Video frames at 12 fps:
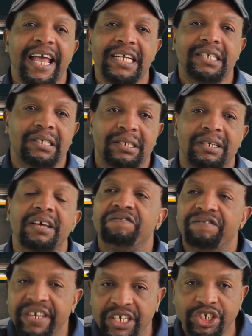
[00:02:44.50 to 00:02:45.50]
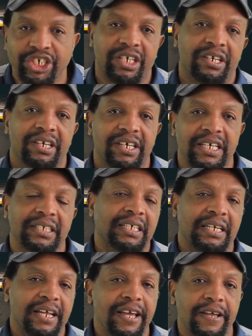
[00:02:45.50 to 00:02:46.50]
ate fish
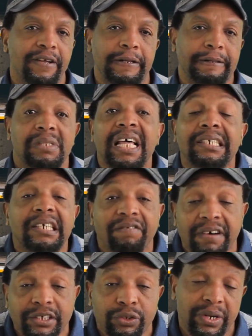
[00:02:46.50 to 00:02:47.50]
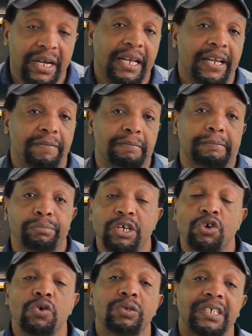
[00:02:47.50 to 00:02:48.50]
yesterday, that is a first order claim
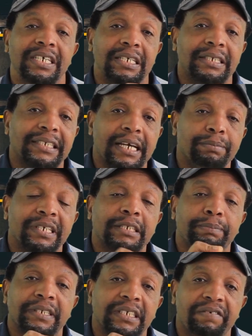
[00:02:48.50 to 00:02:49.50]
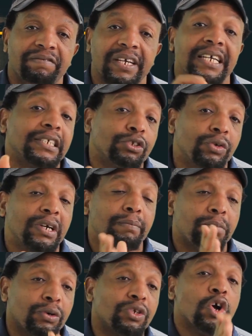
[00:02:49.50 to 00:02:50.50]
because it is subject specific. It's talking
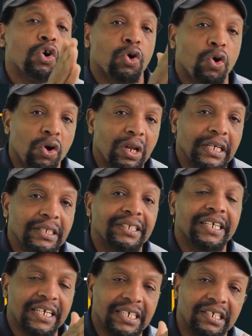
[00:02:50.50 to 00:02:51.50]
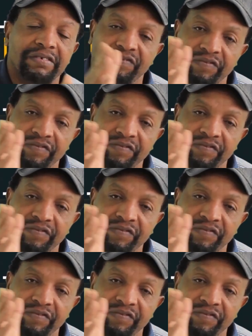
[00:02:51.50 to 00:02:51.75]
about Collins eating